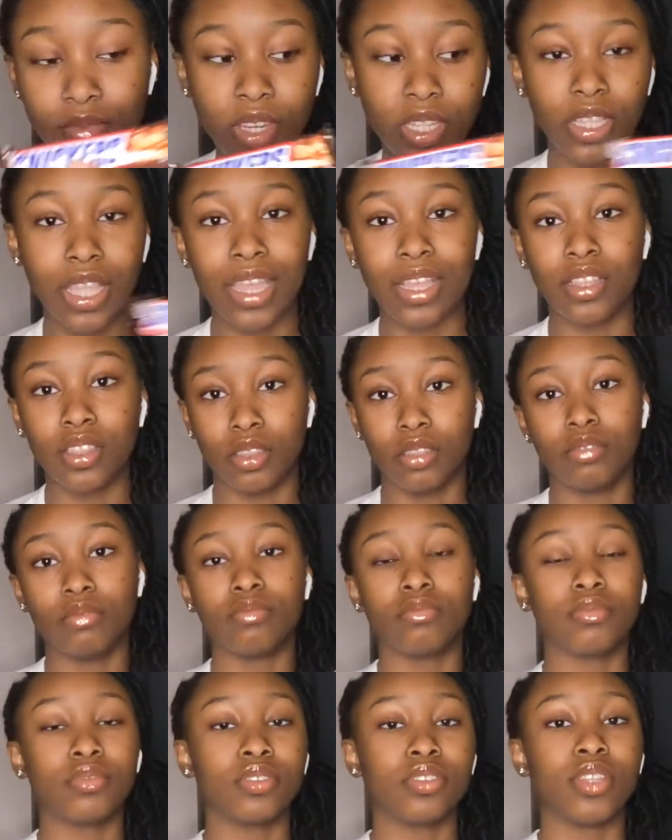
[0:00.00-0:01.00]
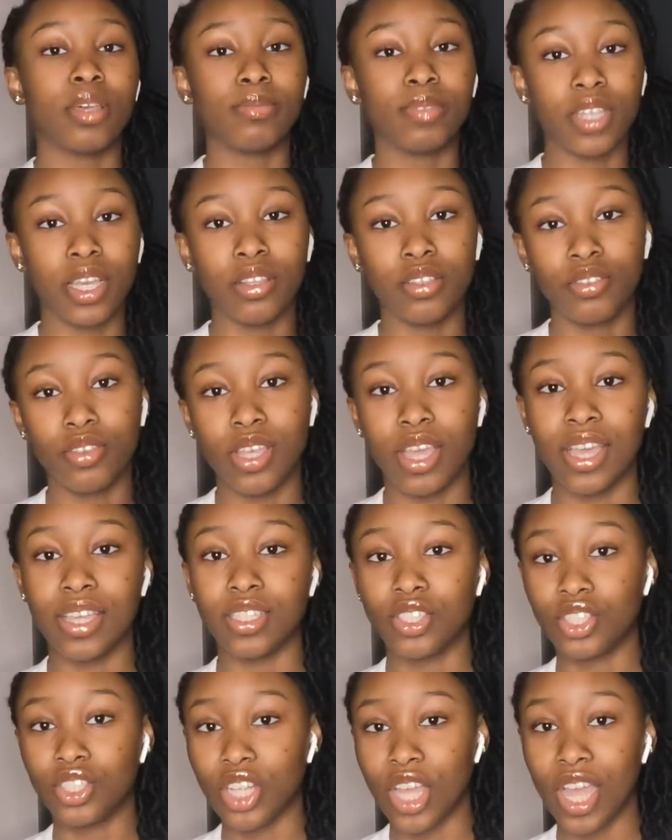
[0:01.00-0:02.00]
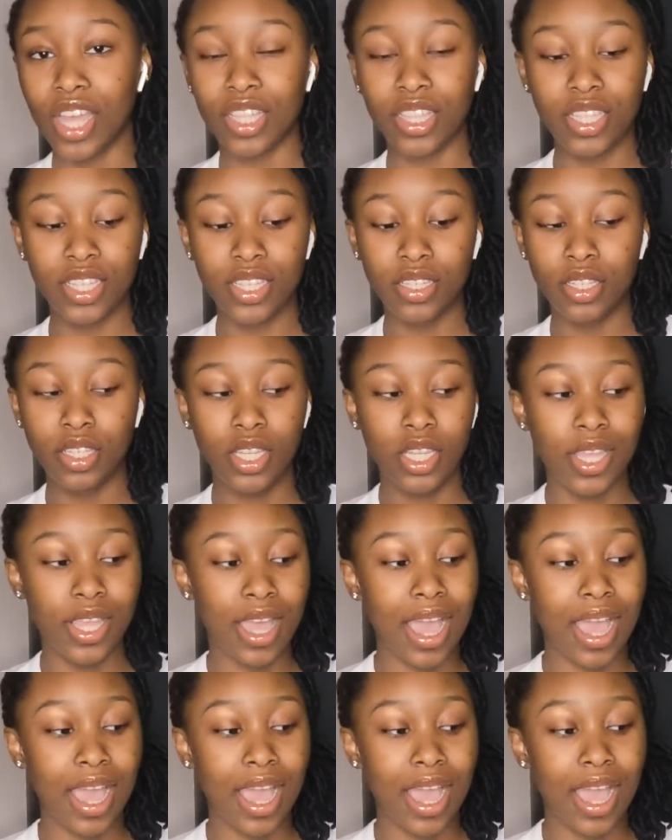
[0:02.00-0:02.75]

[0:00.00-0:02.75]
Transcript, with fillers: Like, I'm telling you guys, chocolate.